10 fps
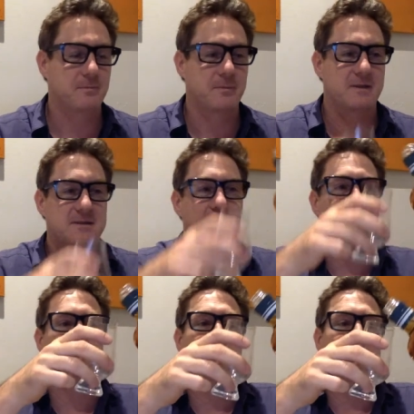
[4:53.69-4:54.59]
Let's have
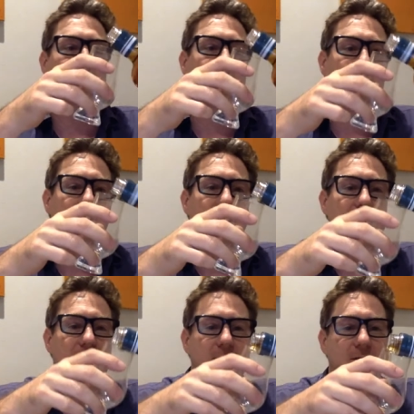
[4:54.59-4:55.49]
a look.
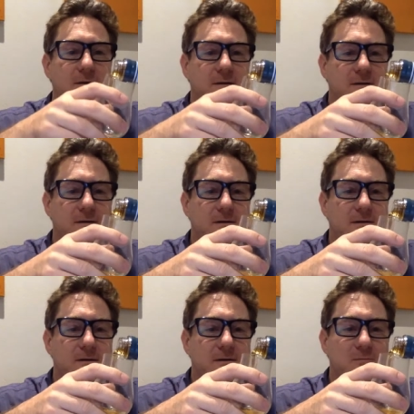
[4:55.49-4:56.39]

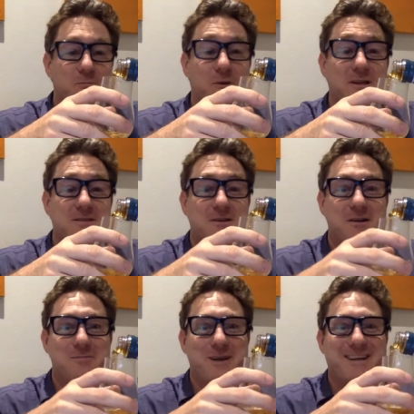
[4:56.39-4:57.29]
I'm really
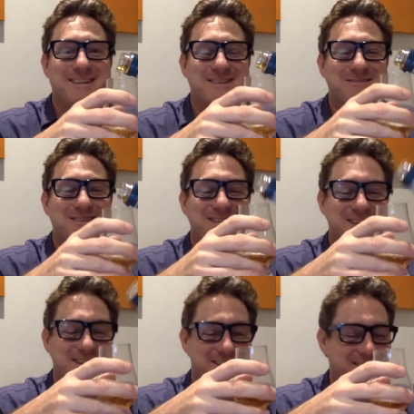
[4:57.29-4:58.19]
excited about this whiskey.